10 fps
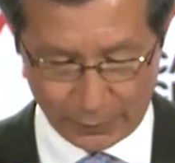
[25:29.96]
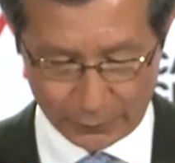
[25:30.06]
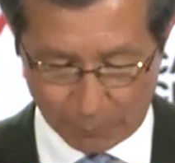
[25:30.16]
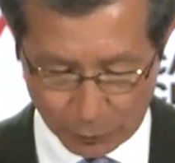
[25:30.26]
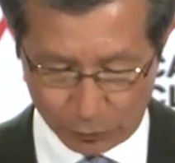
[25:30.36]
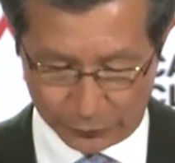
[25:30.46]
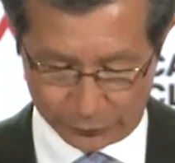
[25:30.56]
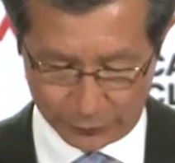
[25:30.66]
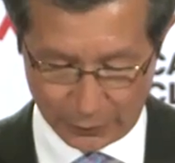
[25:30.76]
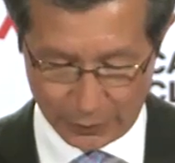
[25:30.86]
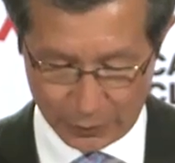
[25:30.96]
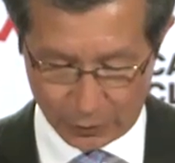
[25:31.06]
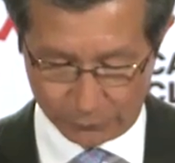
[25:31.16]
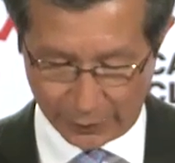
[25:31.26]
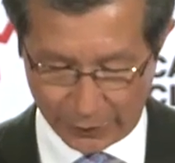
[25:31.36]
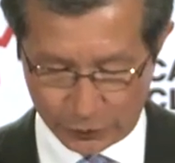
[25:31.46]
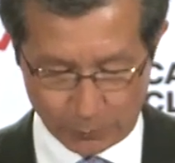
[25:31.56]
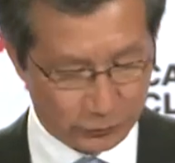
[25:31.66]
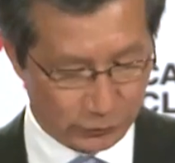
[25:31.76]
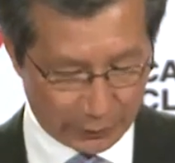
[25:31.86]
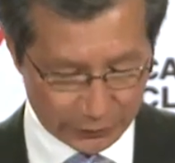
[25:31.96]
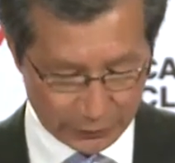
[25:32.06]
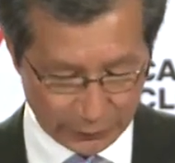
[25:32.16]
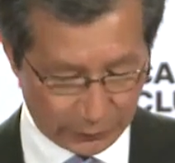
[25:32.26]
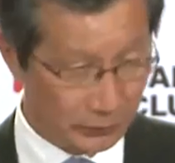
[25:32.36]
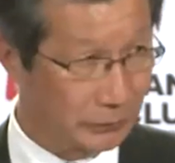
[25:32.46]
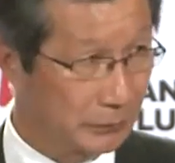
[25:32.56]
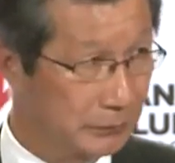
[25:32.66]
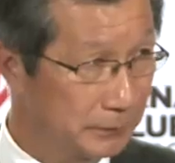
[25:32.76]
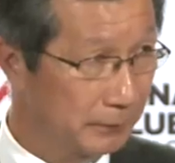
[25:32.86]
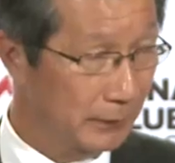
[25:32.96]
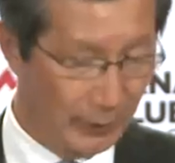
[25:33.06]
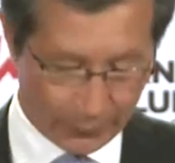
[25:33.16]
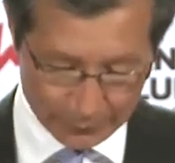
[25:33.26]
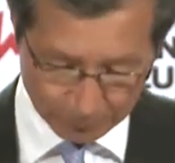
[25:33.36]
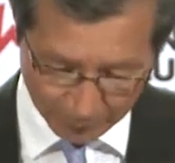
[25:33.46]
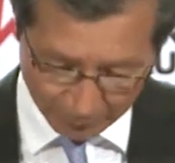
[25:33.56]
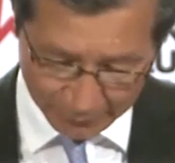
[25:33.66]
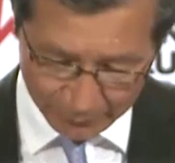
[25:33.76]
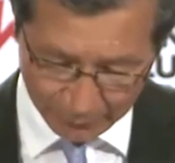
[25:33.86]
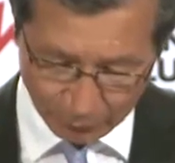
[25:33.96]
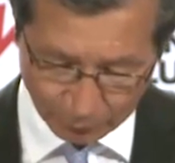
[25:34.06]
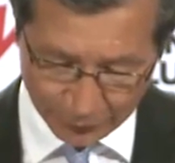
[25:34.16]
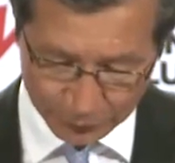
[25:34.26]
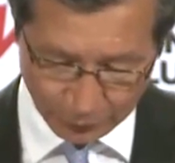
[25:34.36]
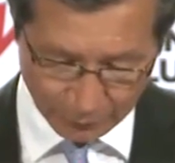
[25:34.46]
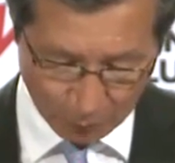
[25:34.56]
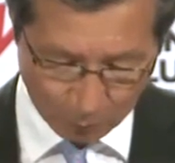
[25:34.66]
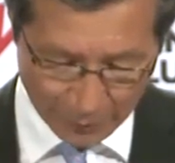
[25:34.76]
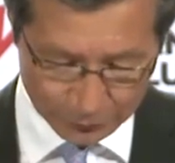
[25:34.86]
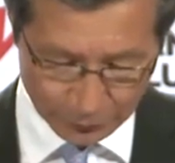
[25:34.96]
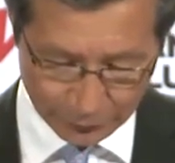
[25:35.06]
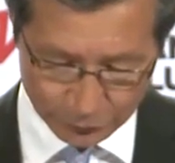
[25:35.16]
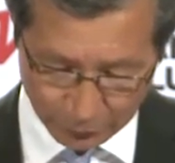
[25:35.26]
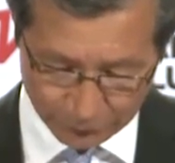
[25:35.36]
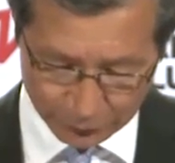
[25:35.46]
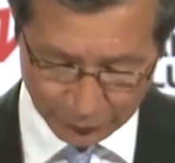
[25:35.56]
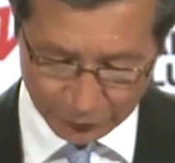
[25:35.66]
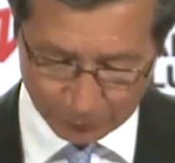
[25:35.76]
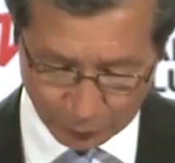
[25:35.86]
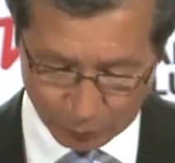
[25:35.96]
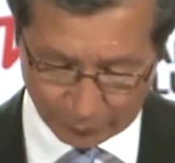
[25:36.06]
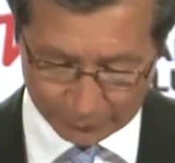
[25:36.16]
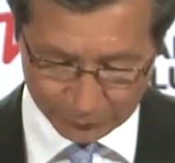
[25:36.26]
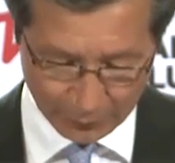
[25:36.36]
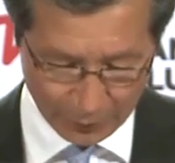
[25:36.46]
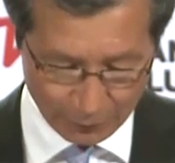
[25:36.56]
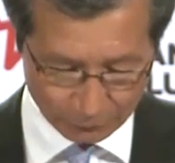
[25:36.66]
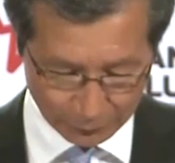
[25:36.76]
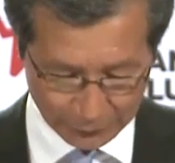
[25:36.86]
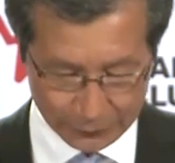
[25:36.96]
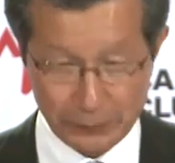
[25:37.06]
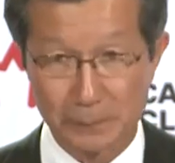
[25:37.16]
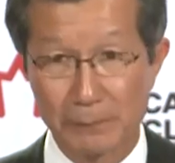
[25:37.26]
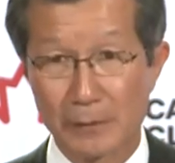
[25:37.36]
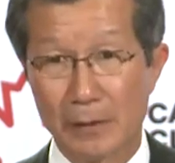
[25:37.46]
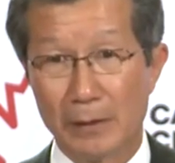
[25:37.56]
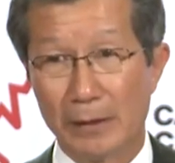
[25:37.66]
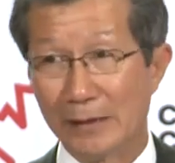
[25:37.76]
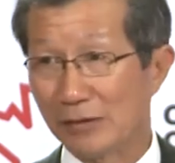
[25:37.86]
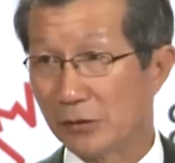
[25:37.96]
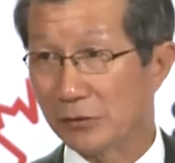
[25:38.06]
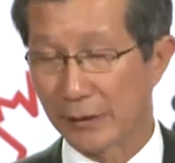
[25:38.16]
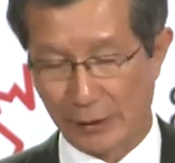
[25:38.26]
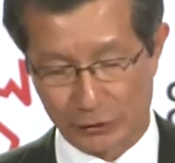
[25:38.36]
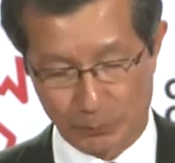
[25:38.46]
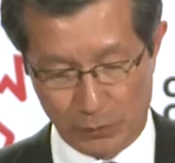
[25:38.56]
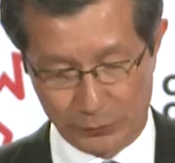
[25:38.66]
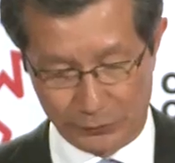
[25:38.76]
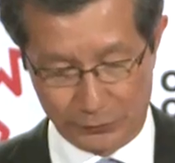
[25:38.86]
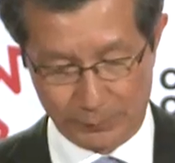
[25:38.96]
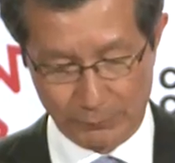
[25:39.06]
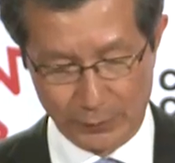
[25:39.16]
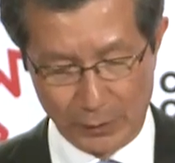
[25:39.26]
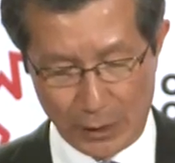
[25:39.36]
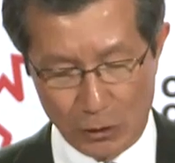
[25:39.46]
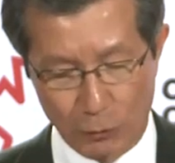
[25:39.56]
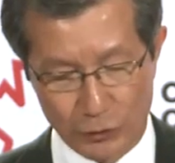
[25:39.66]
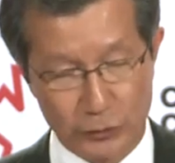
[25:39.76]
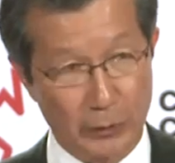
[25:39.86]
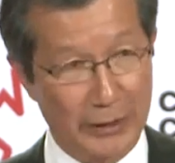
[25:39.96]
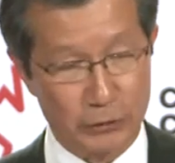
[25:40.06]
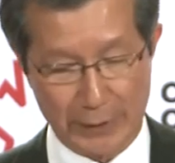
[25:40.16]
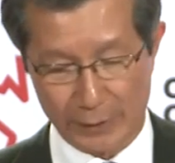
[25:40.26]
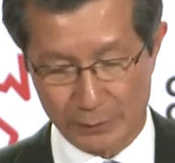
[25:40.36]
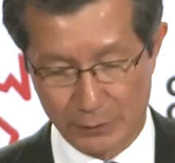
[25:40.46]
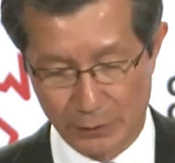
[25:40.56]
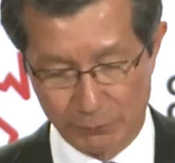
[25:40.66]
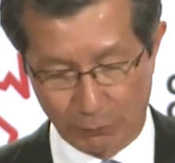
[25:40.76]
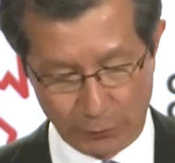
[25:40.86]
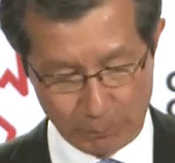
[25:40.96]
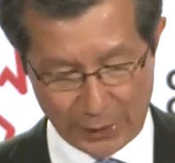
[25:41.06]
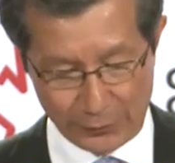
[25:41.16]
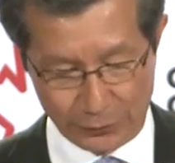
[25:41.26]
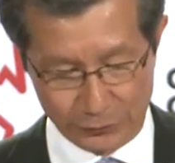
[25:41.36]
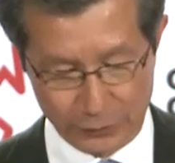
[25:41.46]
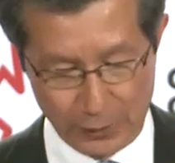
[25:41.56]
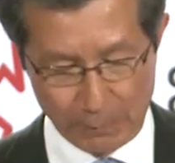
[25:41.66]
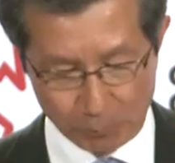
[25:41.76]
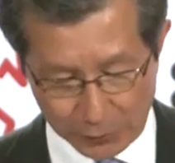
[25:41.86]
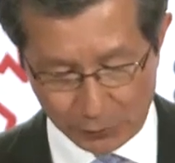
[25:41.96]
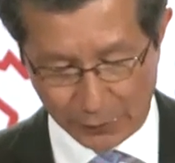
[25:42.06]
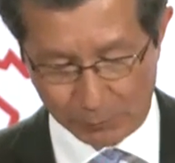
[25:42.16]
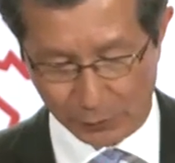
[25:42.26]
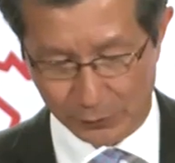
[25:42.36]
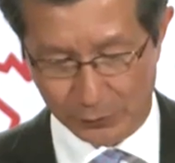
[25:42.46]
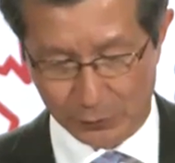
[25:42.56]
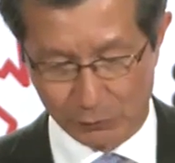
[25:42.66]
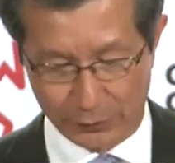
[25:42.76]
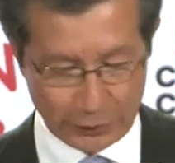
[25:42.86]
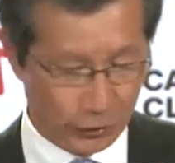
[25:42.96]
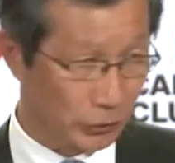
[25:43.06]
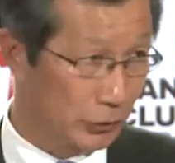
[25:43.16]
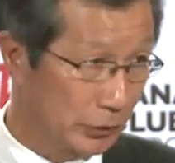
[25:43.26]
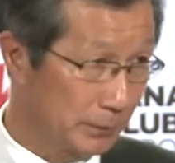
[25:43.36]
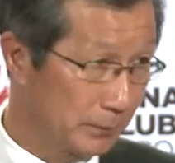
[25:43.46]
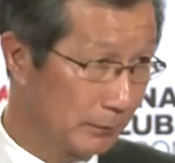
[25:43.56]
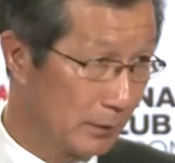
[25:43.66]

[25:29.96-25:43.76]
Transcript: Components of the export strategy include implementing a range of advisory services and programs for new and existing exporters, outreach to attract foreign buyers, building political relationships